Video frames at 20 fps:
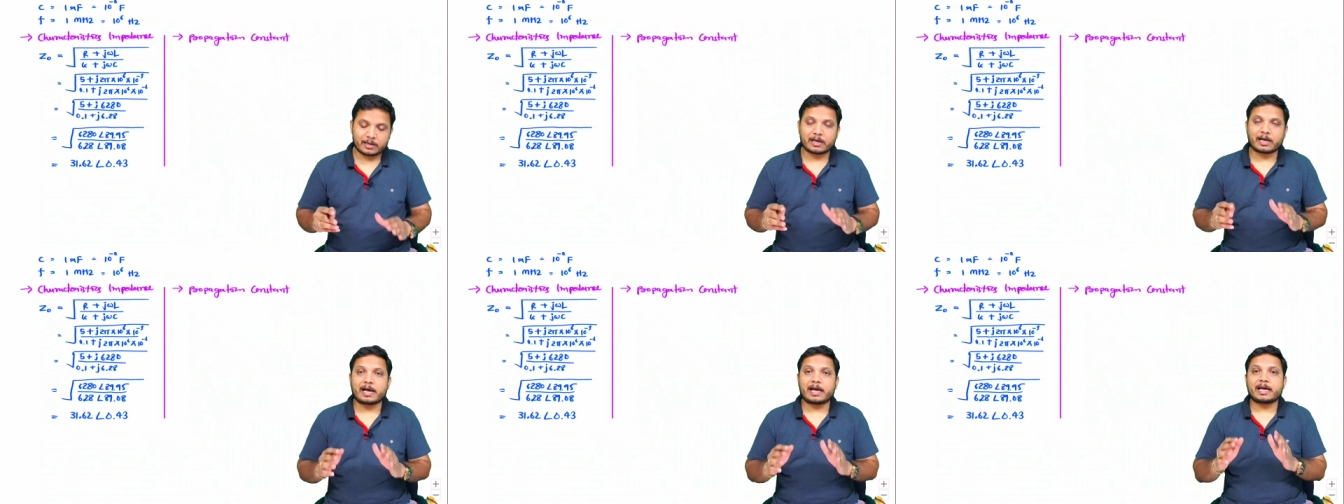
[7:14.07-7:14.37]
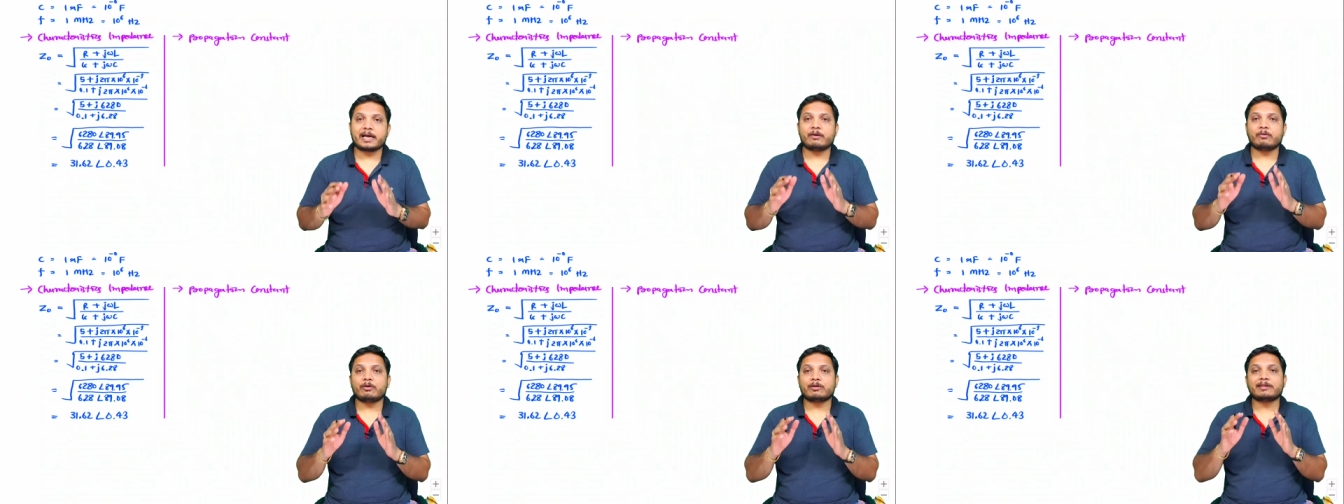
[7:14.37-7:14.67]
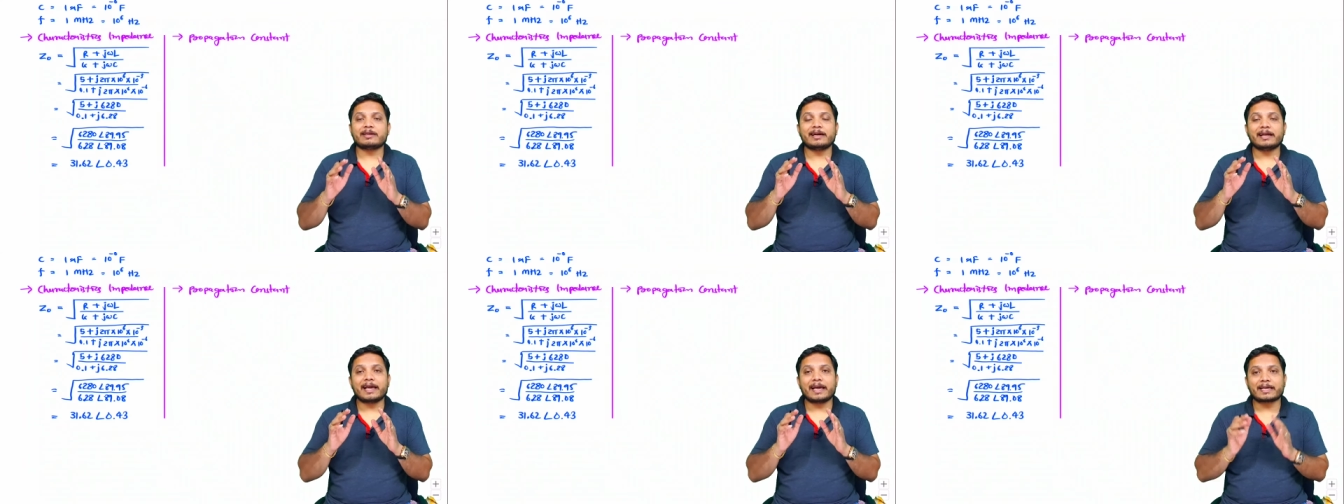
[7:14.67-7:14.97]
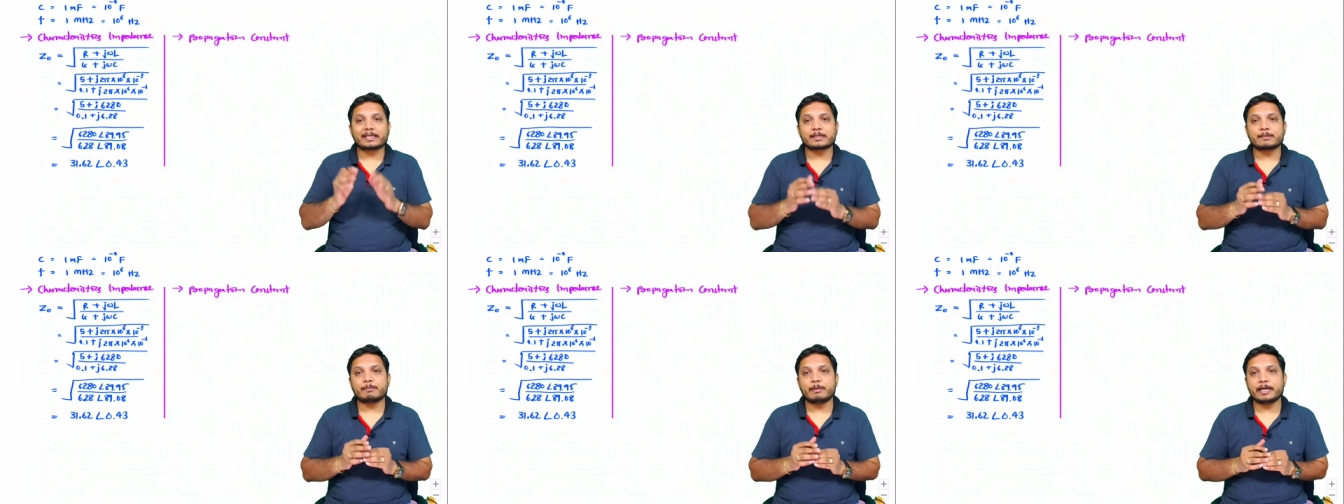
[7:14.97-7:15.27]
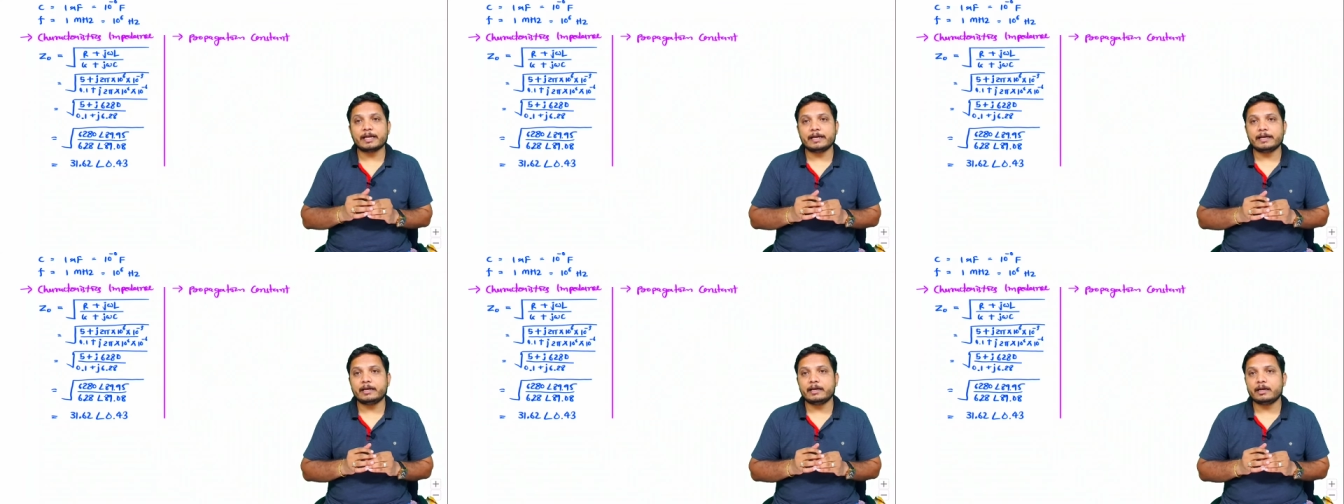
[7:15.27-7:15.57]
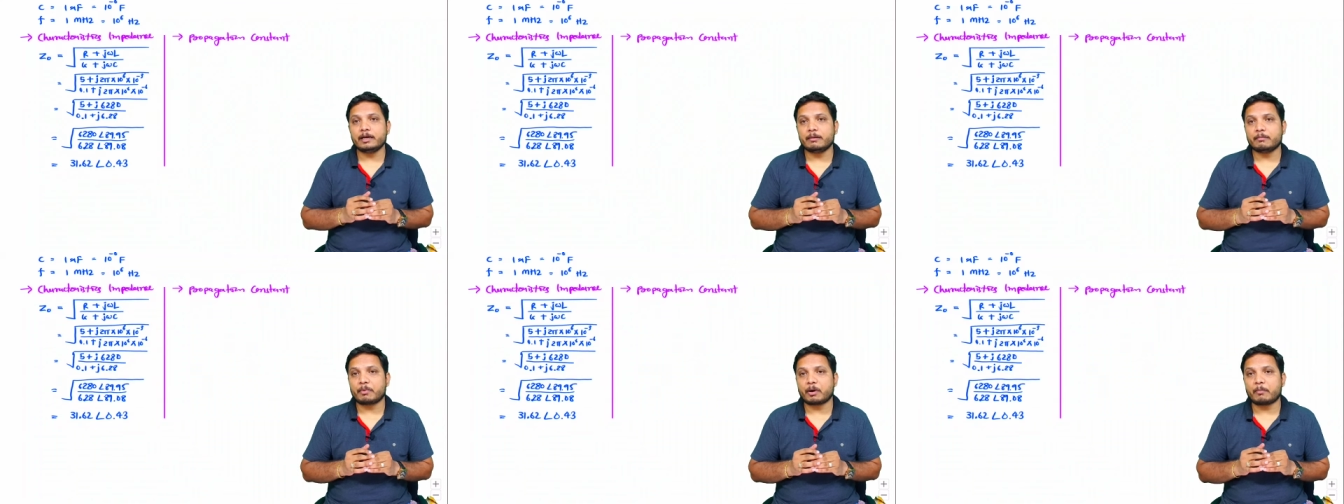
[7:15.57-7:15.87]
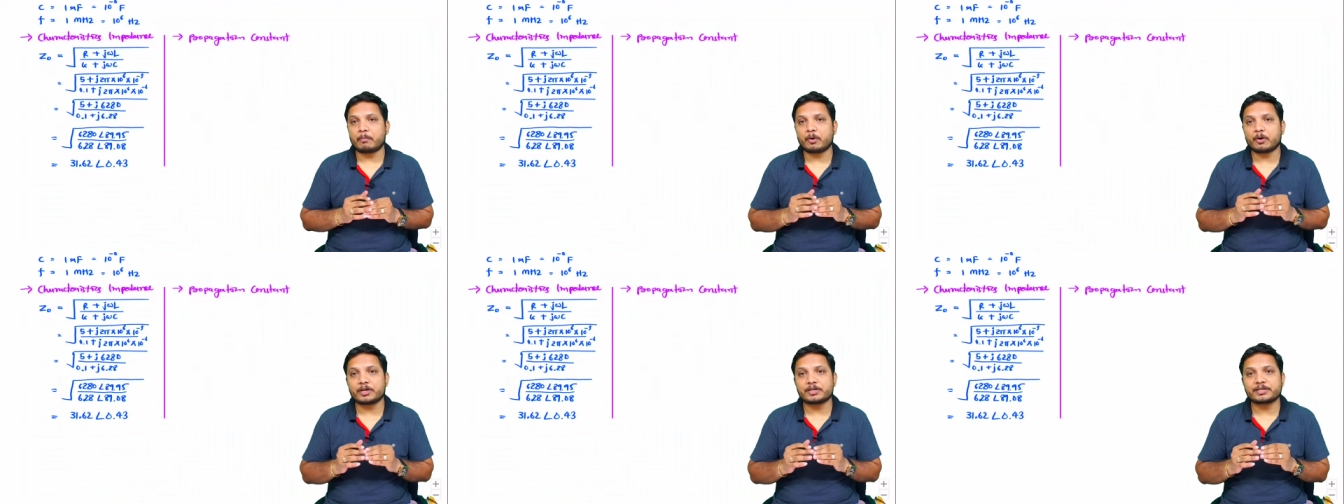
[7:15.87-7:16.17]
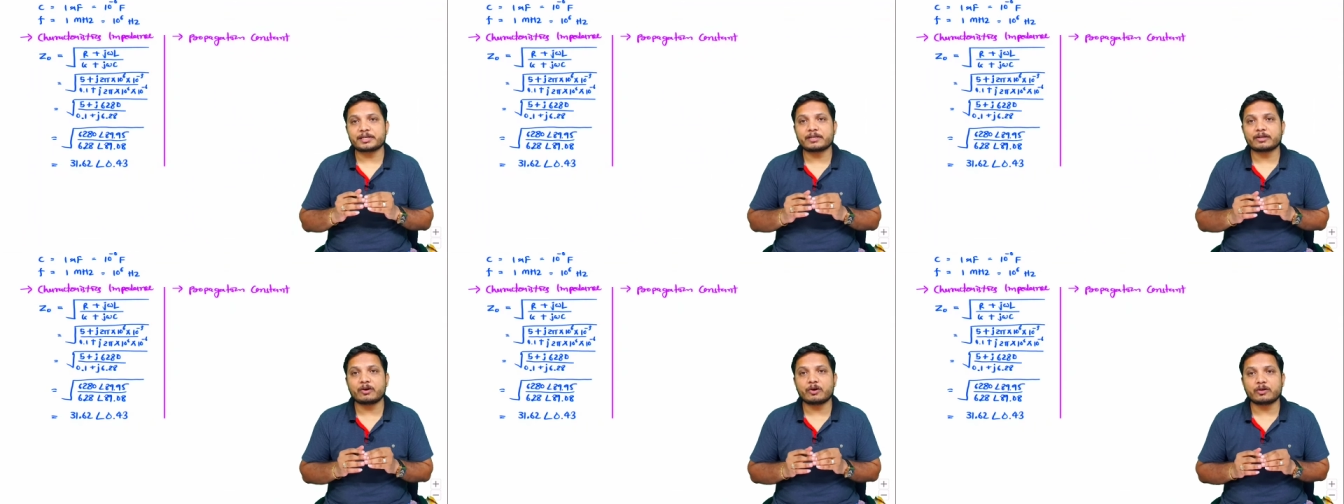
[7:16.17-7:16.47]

I have already explained, propagation